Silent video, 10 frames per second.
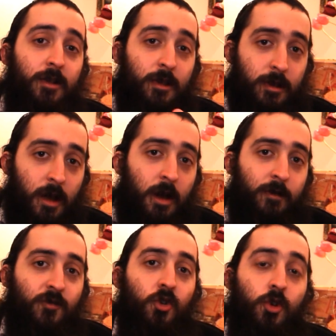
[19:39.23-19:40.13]

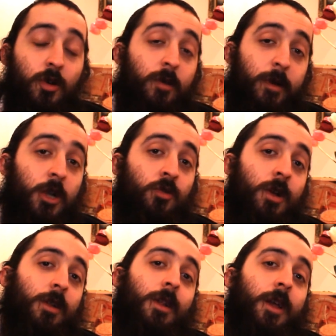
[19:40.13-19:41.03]
stuff should be
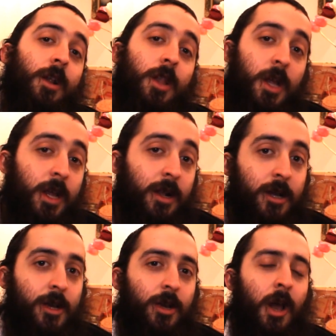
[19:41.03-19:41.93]
translated to
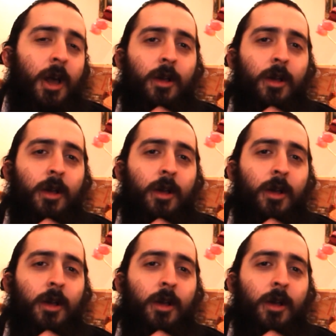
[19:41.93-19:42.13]
English